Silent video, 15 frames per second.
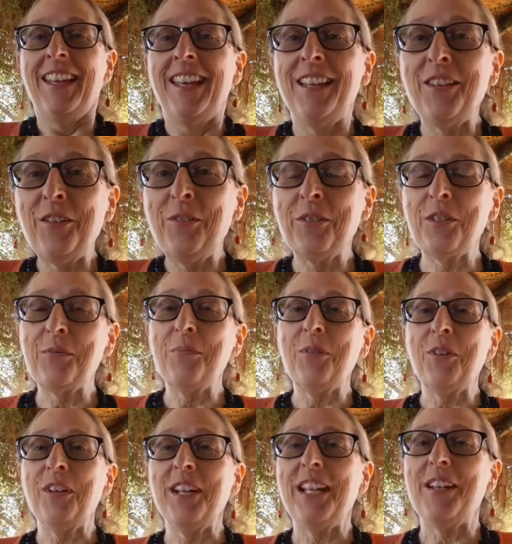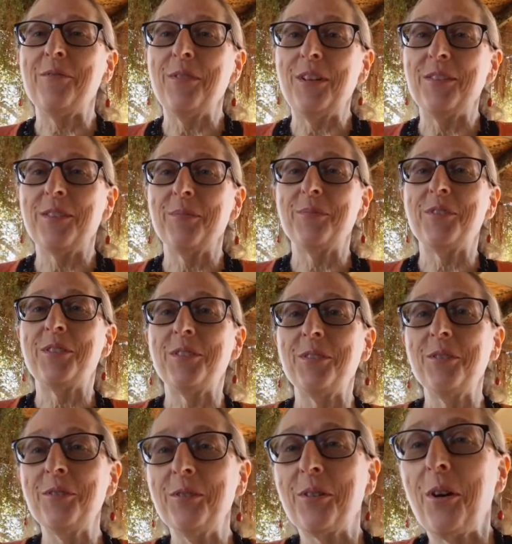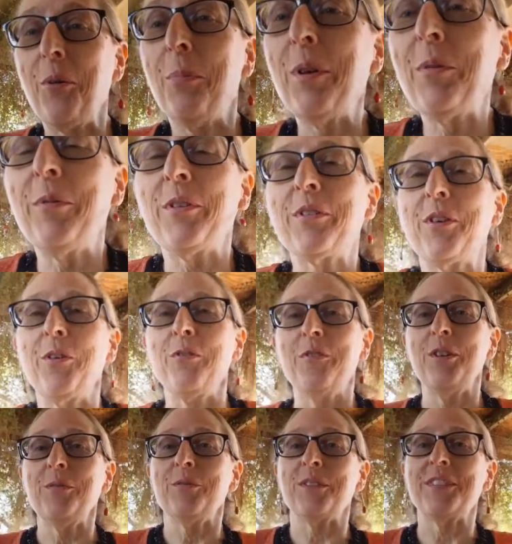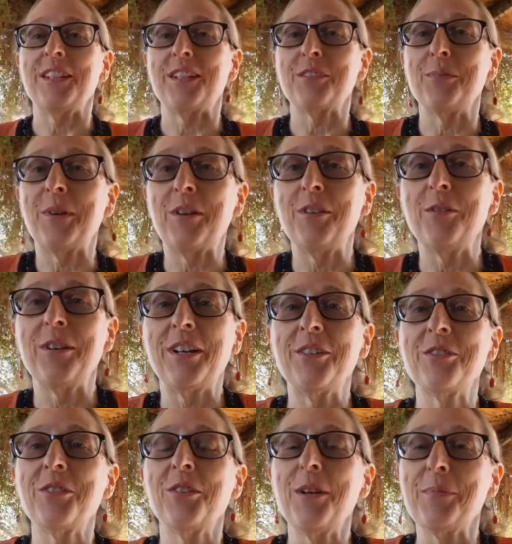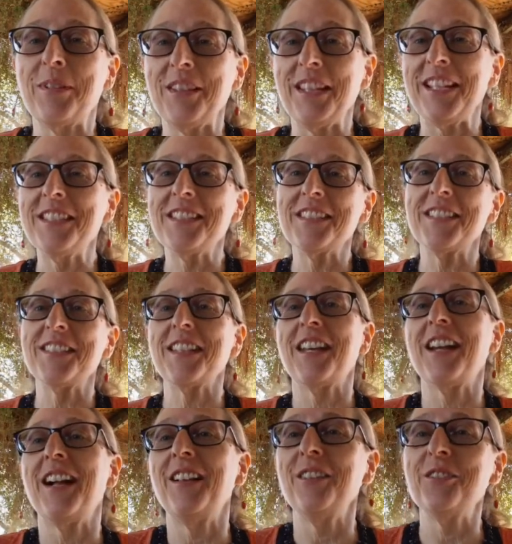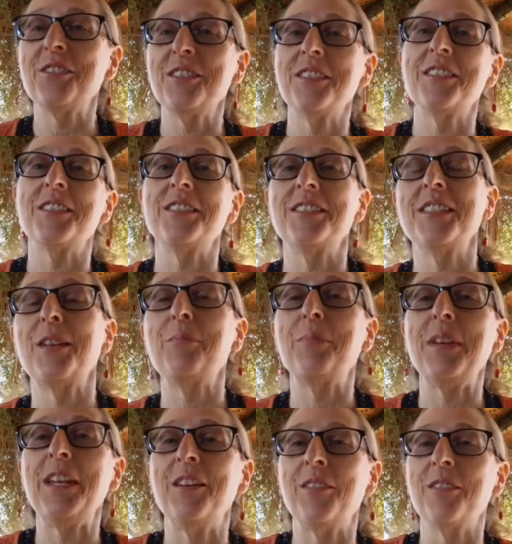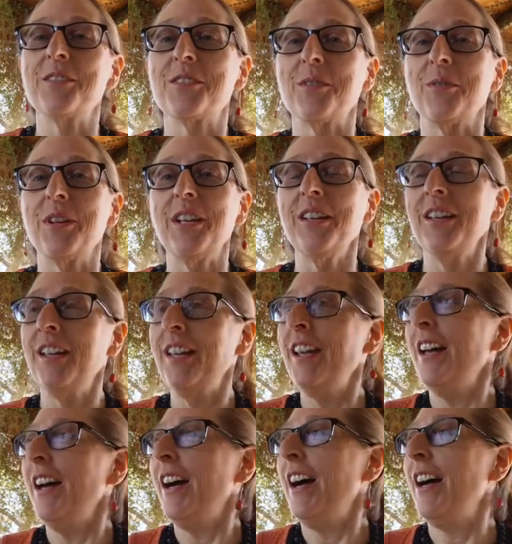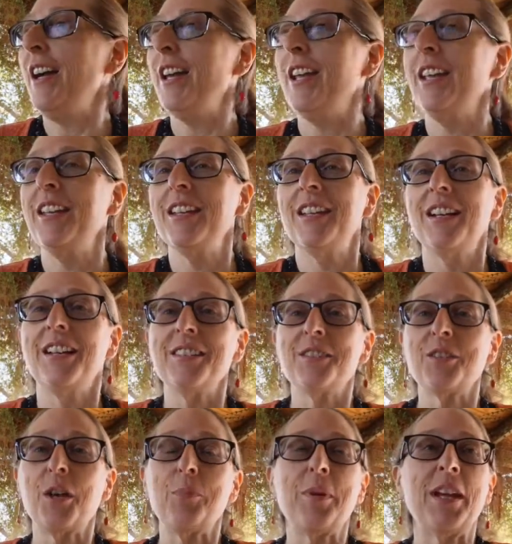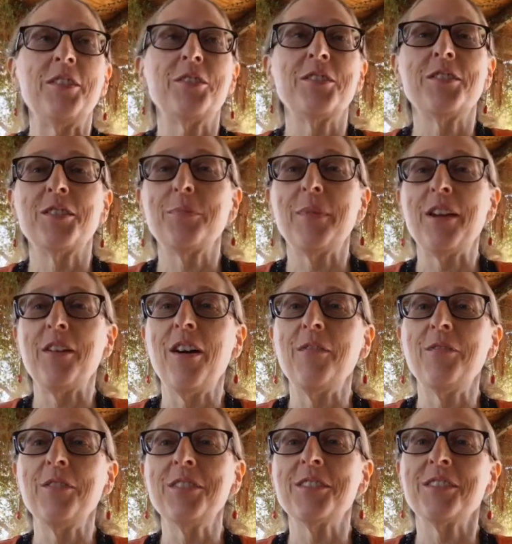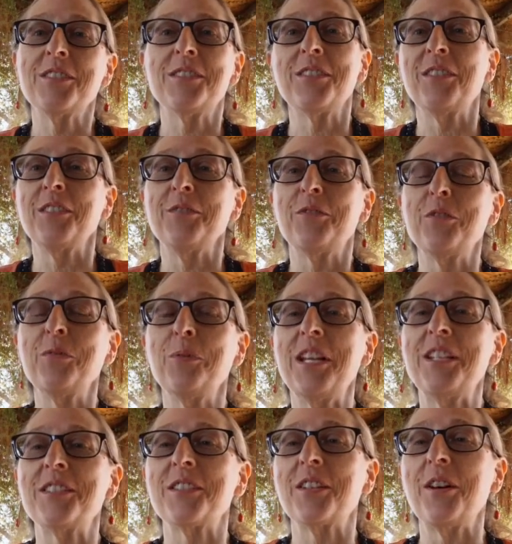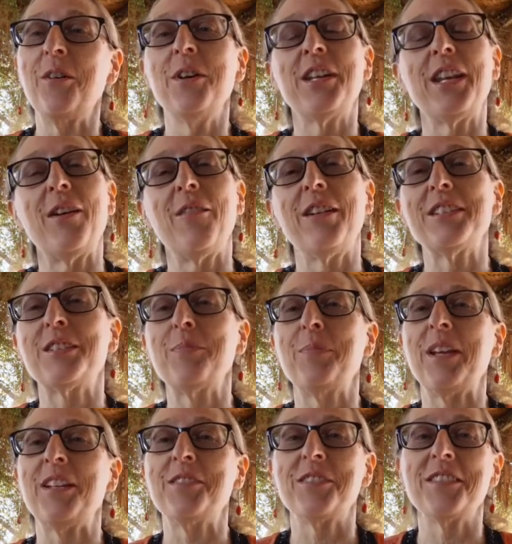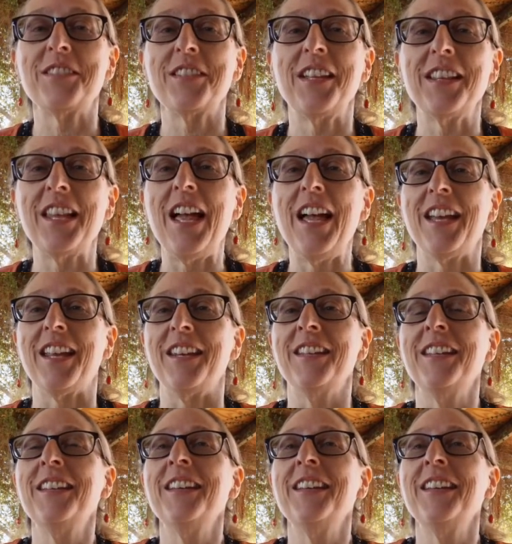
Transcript: Hello and good morning. Welcome to Coping with COVID with Dr. Marlo Archer. I'm a licensed psychologist in Tempe, Arizona. I saw patients in my office until a few weeks ago, and now I see patients online.